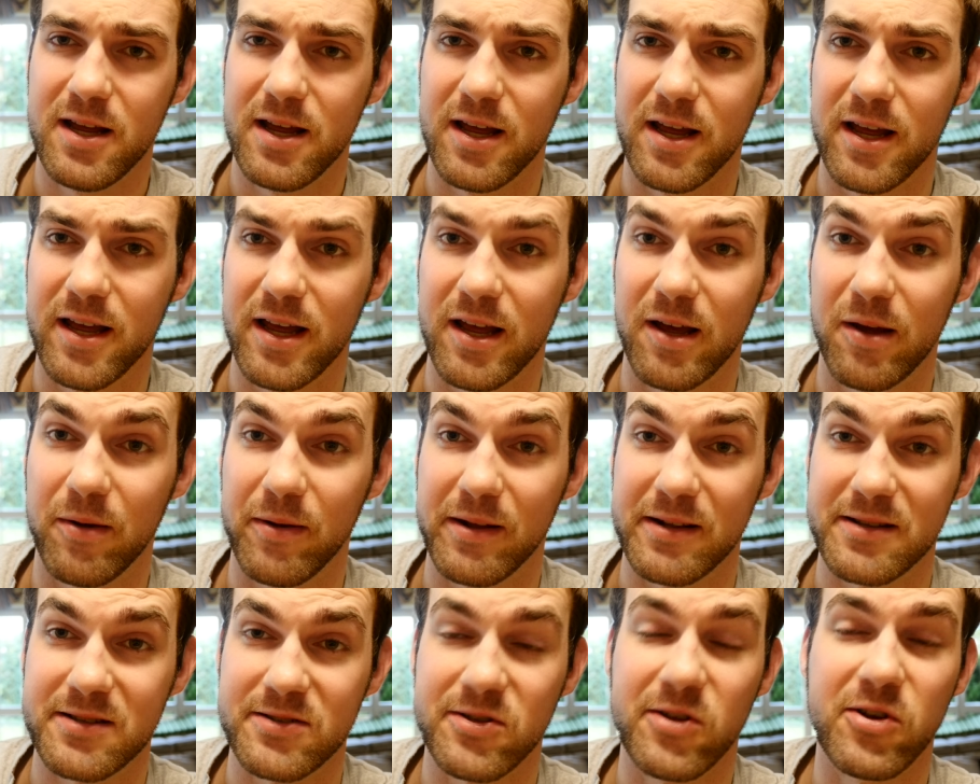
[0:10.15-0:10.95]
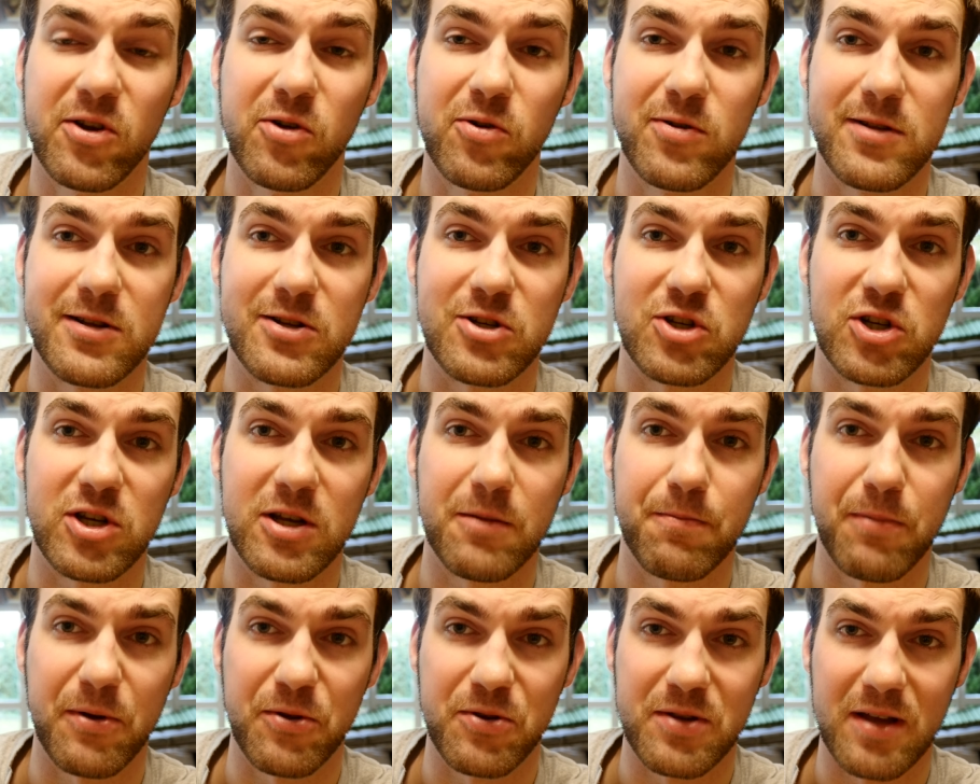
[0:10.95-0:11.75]
uh, it's not only
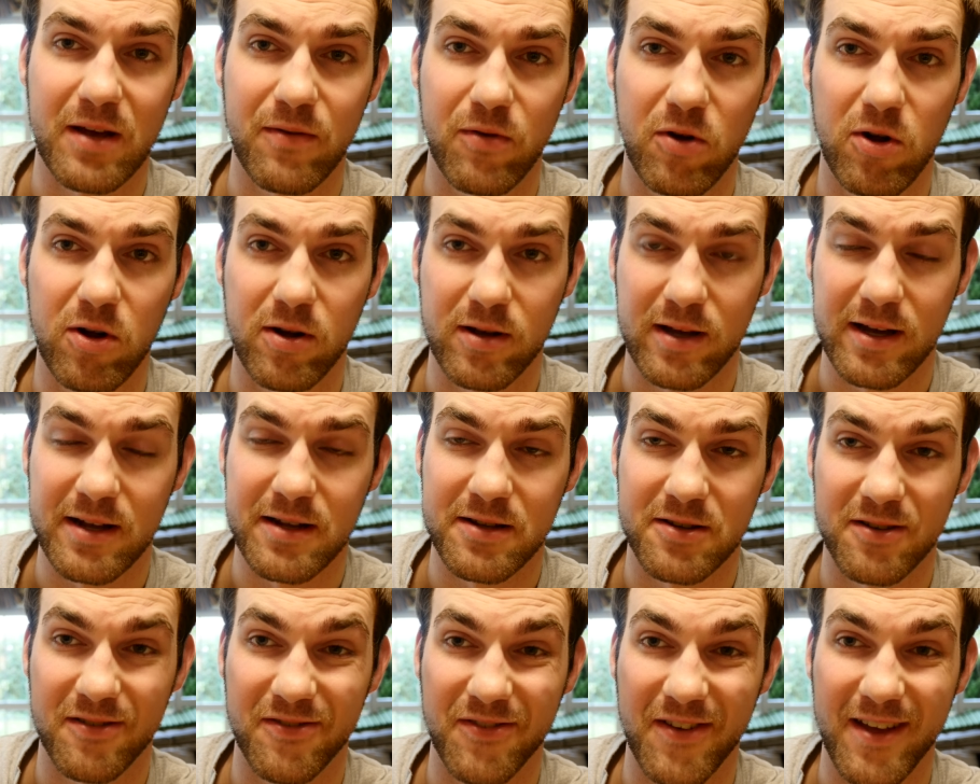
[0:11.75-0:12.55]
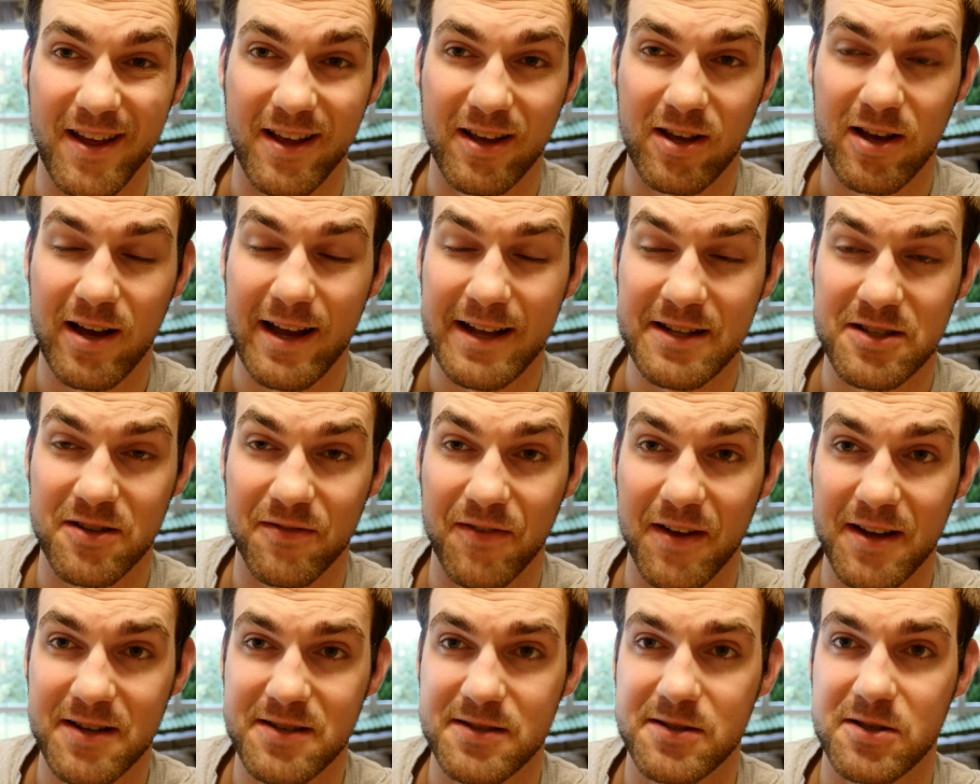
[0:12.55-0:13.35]
cheap but you have all kinds of kinds
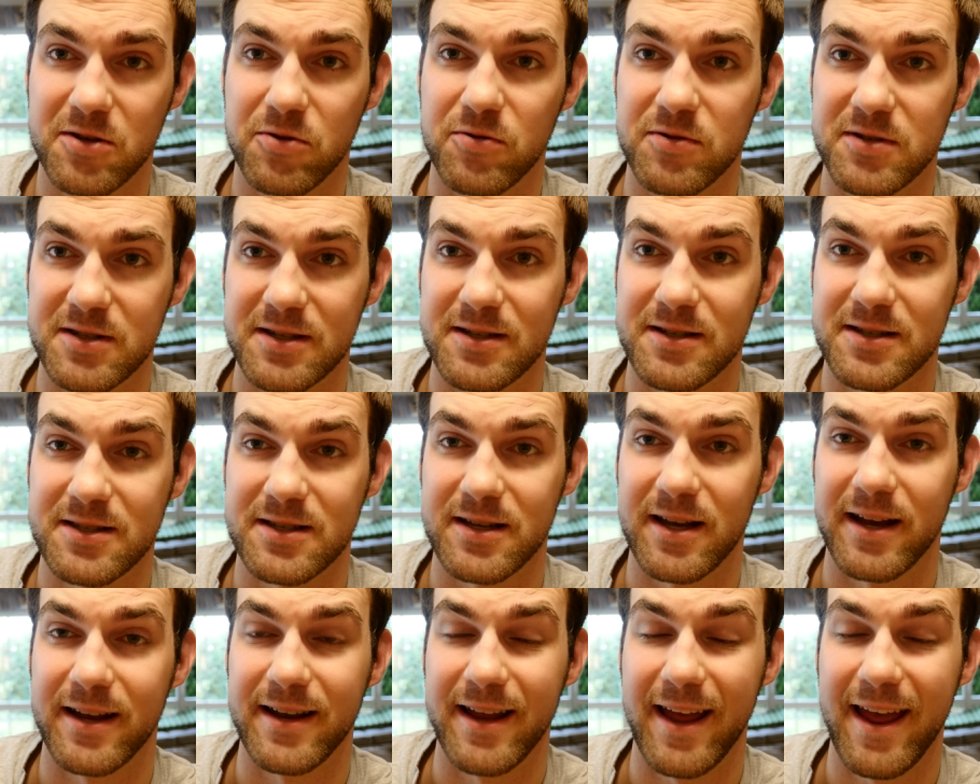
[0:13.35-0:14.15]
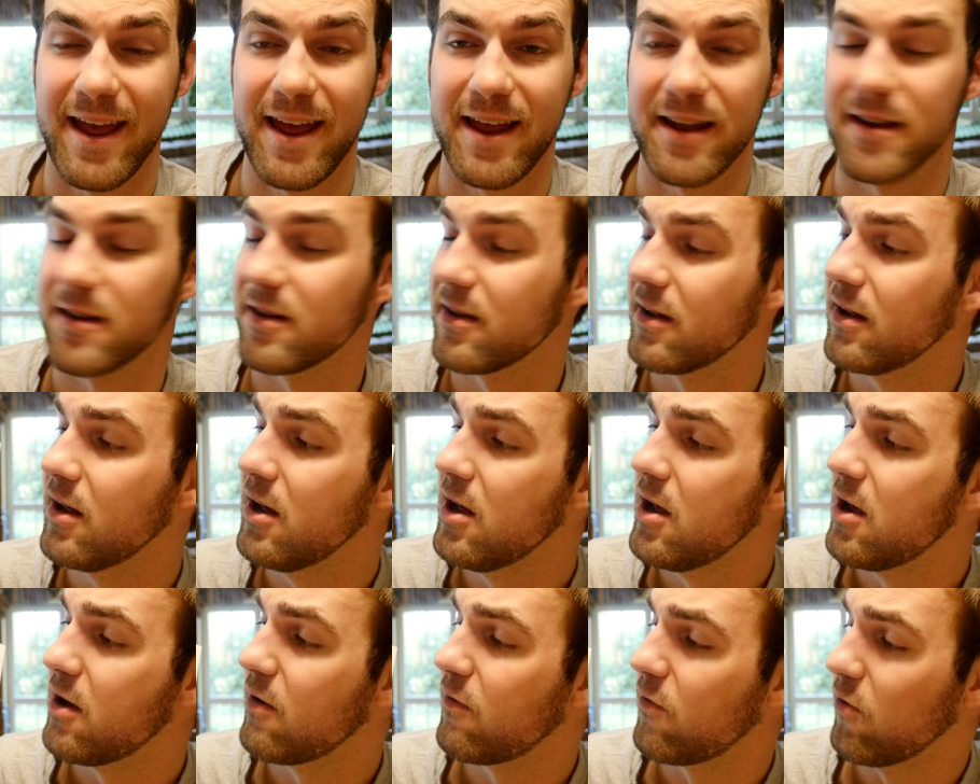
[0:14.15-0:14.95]
of accessories inside and a
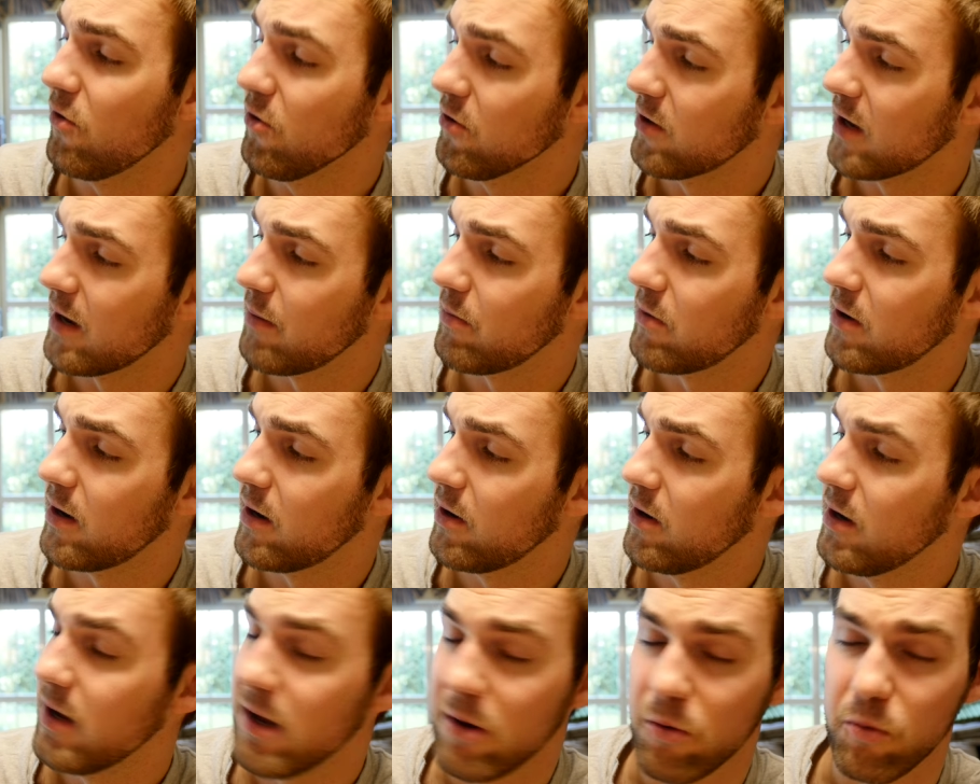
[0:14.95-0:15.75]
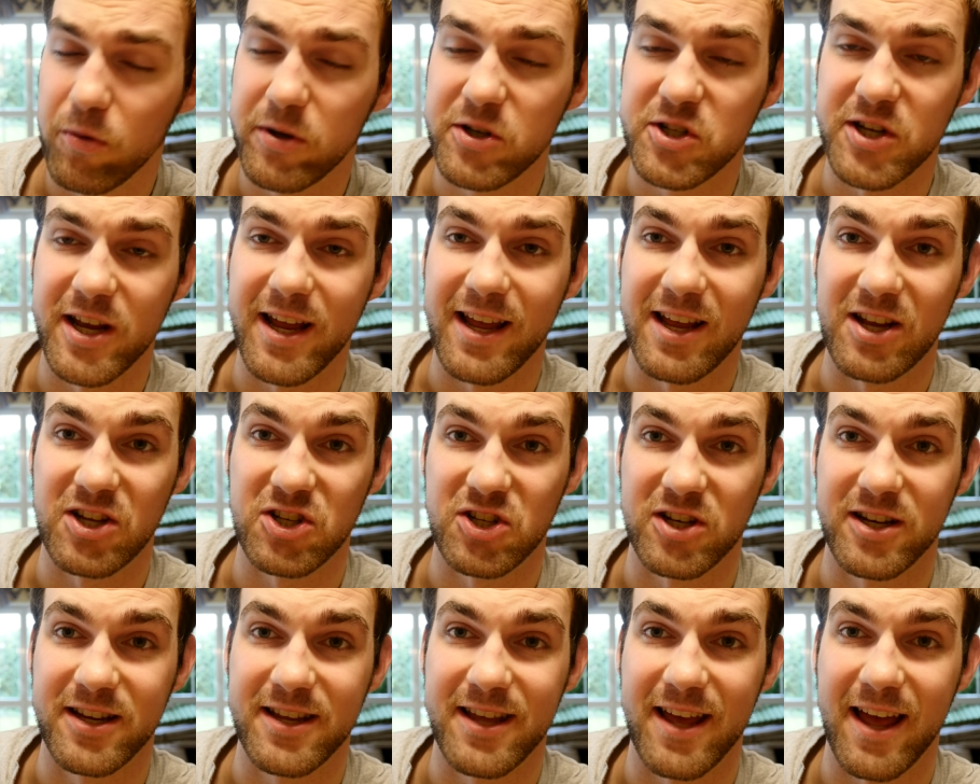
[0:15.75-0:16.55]
front camera which
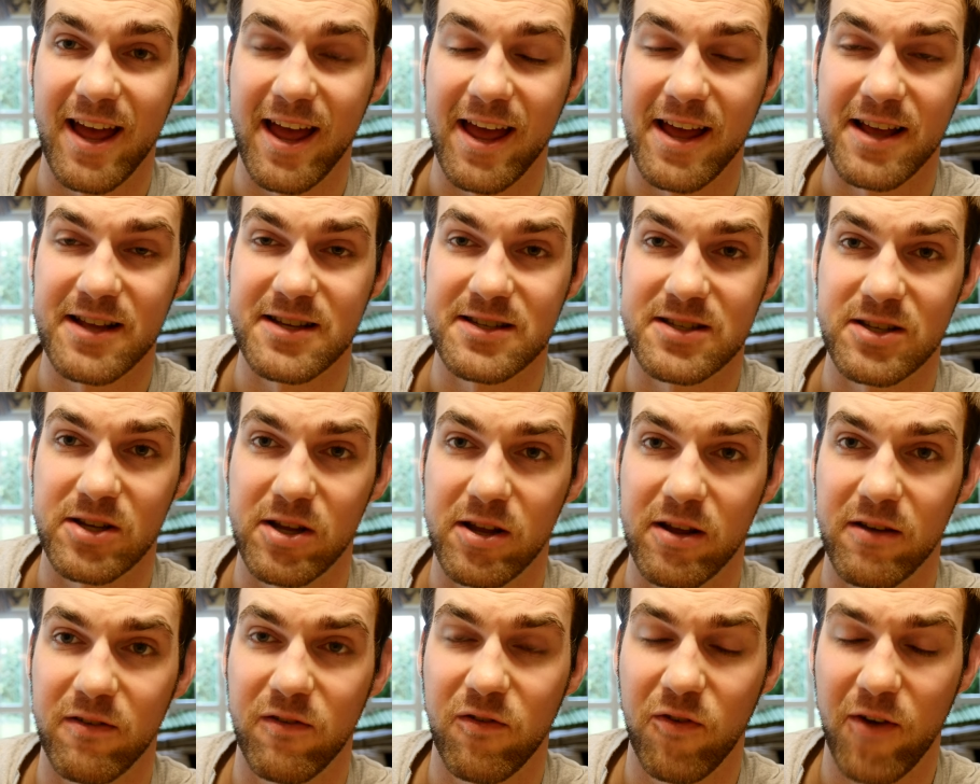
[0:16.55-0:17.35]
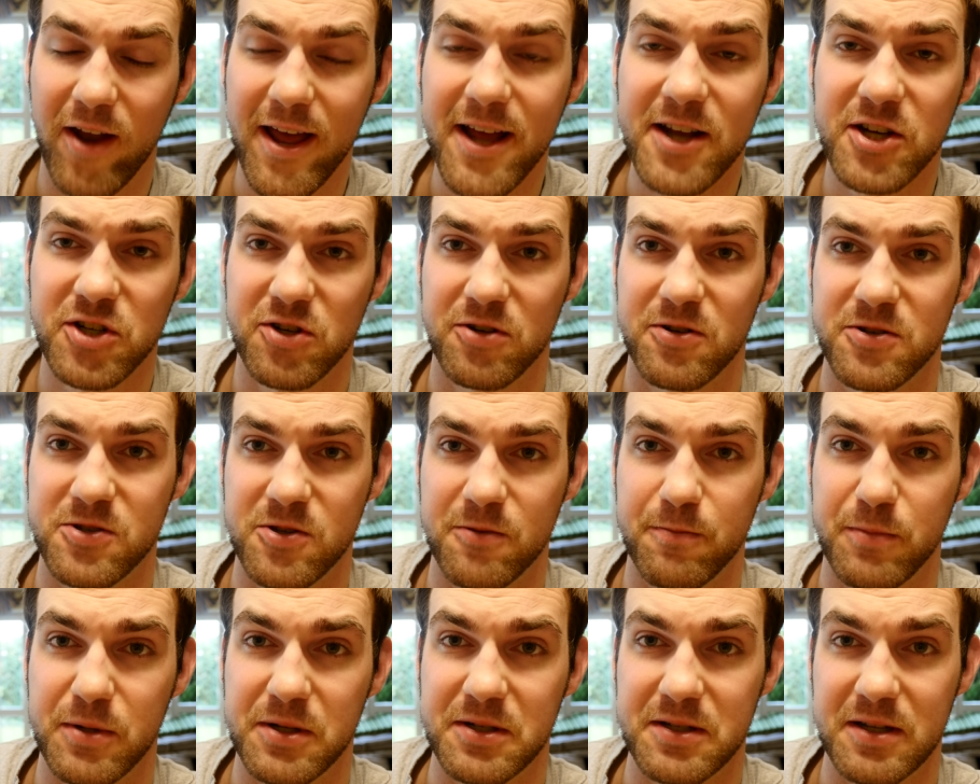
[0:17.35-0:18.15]
actually has a flash also
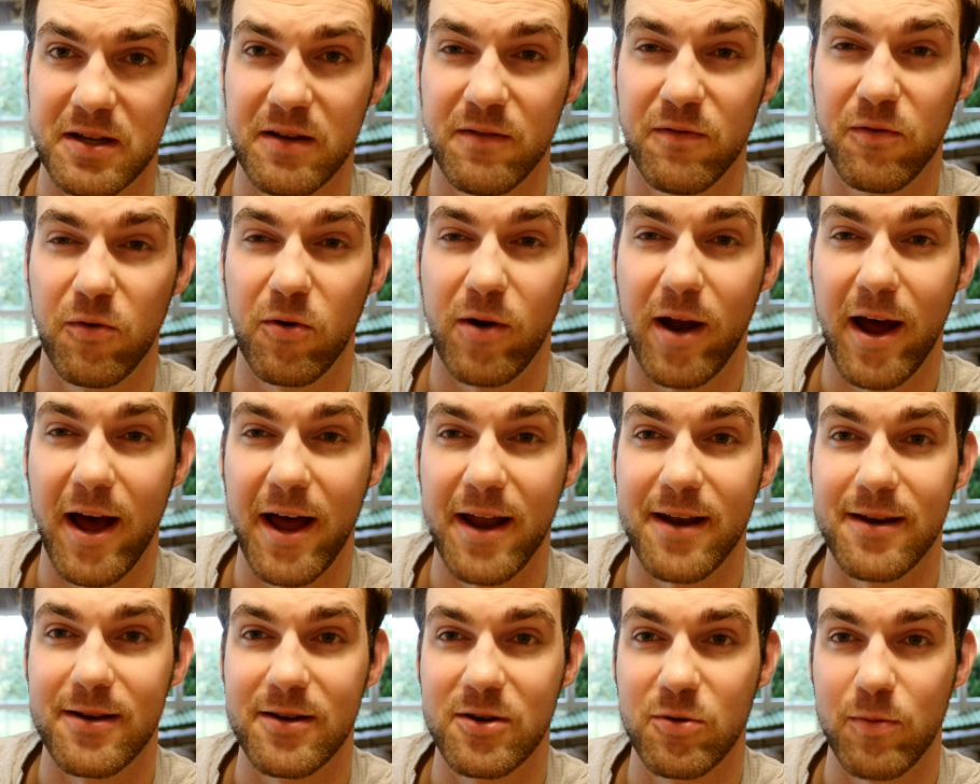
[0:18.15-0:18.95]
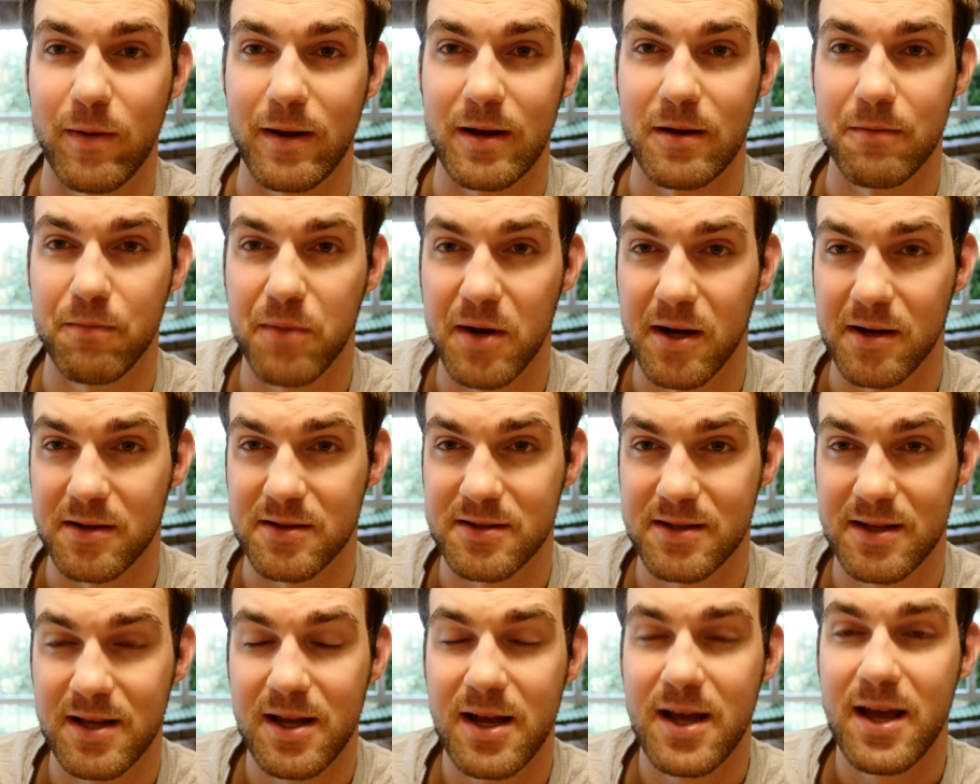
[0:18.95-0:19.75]
built in for 120
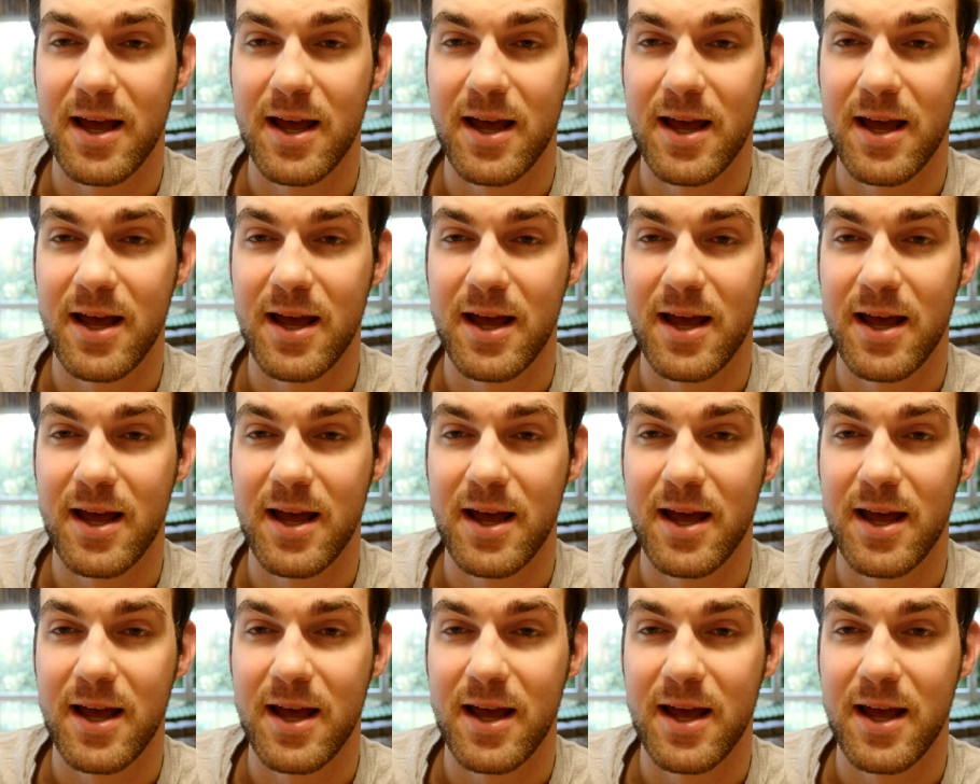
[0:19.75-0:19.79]
bucks.